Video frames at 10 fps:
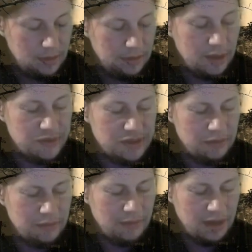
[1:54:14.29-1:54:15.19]
They
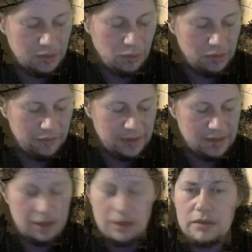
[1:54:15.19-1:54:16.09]
also might all have been
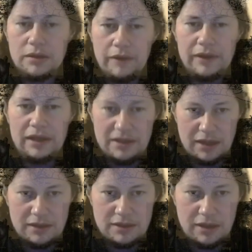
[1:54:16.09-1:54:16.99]
taken of
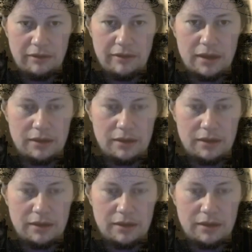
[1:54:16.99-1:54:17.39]
Lisette Serig.